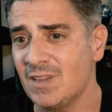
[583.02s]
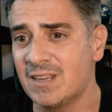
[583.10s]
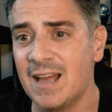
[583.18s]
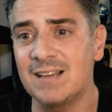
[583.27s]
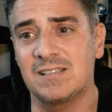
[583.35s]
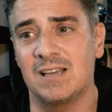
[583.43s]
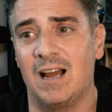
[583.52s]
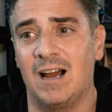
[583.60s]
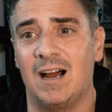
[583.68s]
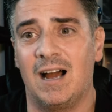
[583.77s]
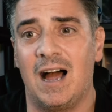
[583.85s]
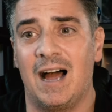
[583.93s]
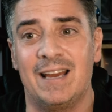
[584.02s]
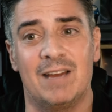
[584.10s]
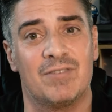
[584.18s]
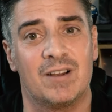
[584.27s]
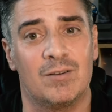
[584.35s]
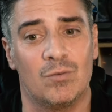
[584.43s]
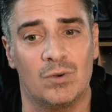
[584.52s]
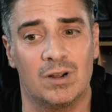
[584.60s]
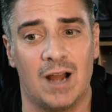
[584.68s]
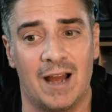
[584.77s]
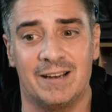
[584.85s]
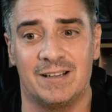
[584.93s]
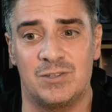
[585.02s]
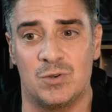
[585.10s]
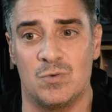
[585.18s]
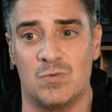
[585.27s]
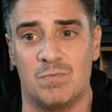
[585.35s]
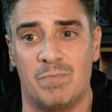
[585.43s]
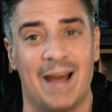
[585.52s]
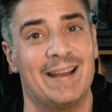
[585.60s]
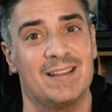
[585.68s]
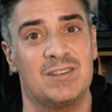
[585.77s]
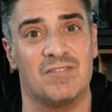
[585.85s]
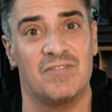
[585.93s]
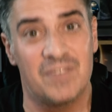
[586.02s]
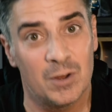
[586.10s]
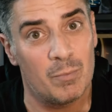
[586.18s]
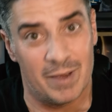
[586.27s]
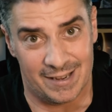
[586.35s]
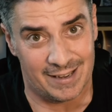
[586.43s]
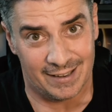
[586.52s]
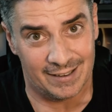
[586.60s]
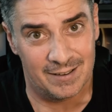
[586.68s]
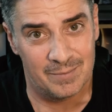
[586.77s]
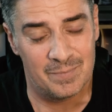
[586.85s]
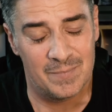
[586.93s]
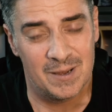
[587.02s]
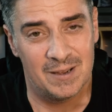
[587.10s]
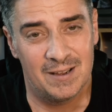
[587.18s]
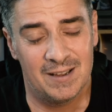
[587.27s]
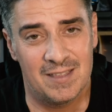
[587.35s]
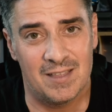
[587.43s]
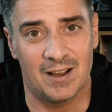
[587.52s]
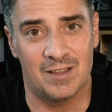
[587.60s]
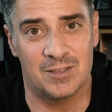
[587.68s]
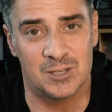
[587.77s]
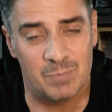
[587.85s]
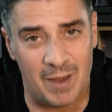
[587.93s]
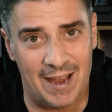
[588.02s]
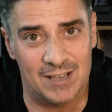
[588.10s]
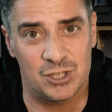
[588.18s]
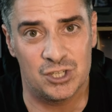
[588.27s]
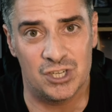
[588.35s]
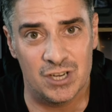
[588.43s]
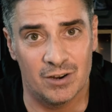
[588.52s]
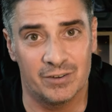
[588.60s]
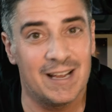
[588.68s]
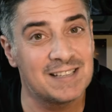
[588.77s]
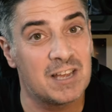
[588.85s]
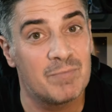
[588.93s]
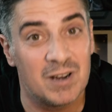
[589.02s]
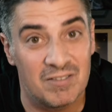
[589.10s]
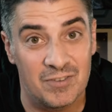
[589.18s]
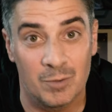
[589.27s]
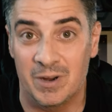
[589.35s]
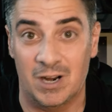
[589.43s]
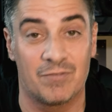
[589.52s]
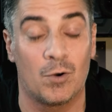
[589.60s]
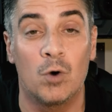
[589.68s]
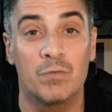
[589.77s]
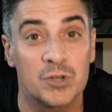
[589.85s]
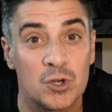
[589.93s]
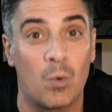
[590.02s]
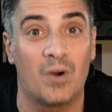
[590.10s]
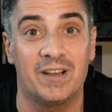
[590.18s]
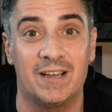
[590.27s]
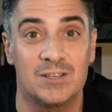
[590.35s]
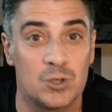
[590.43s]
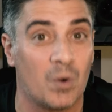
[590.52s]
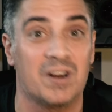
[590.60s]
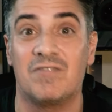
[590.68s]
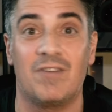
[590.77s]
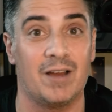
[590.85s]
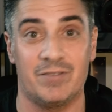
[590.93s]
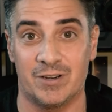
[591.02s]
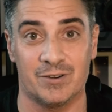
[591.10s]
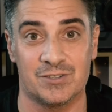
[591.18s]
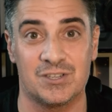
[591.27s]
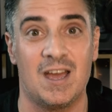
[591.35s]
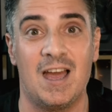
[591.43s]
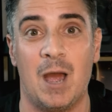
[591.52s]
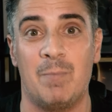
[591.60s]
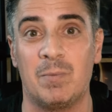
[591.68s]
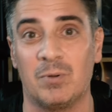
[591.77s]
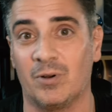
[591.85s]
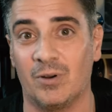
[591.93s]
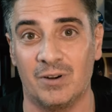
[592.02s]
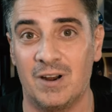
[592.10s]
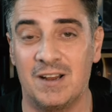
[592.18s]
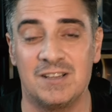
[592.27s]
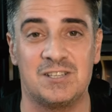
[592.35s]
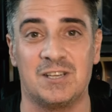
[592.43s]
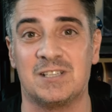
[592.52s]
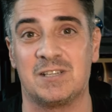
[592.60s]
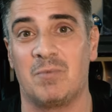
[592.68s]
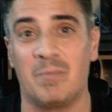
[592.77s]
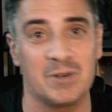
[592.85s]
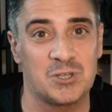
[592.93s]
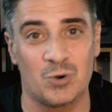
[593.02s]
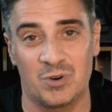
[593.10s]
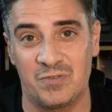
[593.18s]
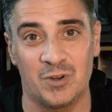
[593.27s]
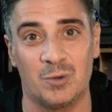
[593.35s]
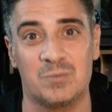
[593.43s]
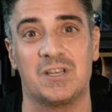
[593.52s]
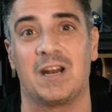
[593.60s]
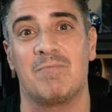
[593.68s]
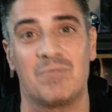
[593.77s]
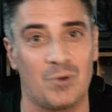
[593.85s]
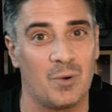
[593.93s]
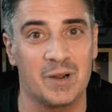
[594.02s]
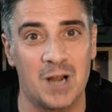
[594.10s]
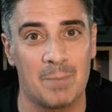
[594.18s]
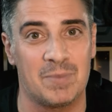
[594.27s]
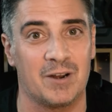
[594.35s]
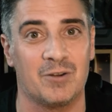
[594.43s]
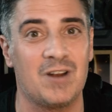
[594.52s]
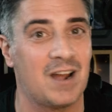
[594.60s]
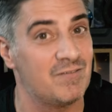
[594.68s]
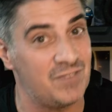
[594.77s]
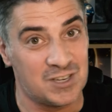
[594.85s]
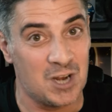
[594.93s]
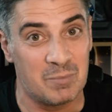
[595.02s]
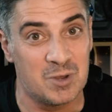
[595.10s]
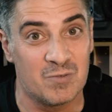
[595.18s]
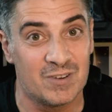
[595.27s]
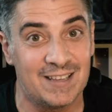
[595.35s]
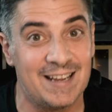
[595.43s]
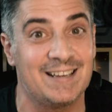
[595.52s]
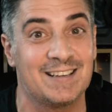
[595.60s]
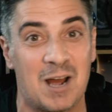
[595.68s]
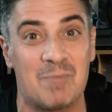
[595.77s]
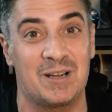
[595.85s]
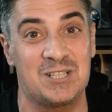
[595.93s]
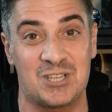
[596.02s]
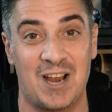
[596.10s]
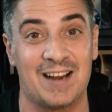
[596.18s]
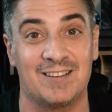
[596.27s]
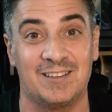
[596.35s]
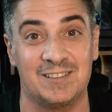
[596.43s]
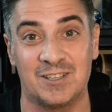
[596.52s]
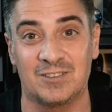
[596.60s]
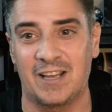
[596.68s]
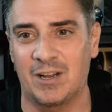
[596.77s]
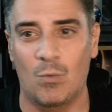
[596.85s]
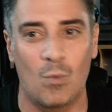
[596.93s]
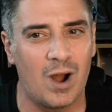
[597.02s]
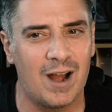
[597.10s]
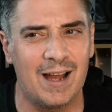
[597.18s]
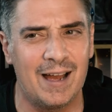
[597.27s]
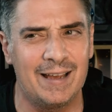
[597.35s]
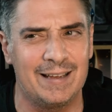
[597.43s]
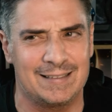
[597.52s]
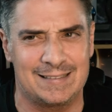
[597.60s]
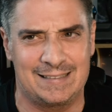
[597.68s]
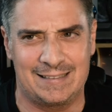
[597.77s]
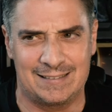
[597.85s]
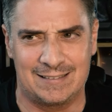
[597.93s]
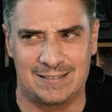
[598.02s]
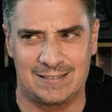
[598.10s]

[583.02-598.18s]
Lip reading: yes, I have gotten back into filmmaking this past year. Yes, I've been a filmmaker for over 25 years. And people are seeing some of my short films that I'm throwing up that are not VW related on my channel. And they're like, why is he